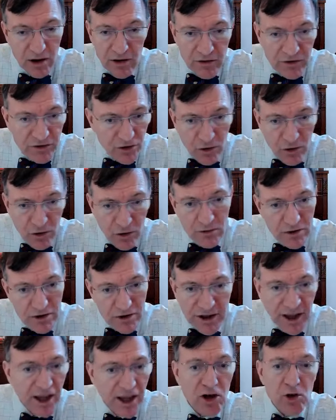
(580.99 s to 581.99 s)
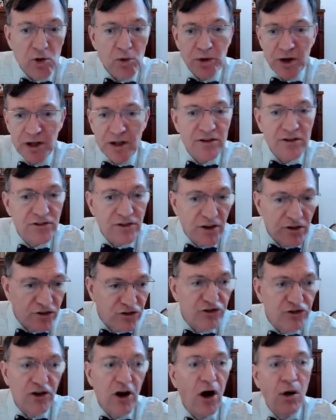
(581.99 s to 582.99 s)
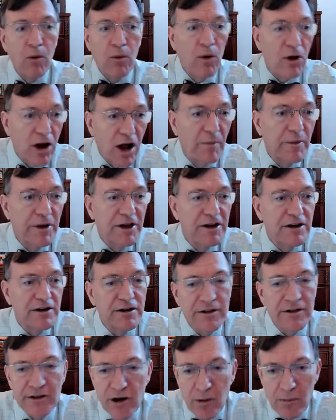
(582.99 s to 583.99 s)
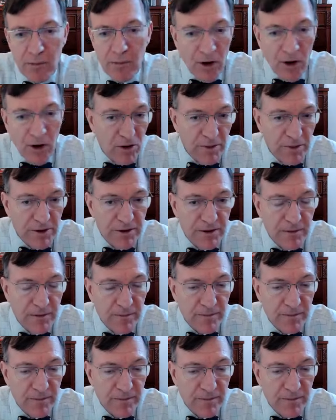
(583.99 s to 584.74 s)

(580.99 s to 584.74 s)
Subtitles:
So gale winds and snow were coming into their apartment,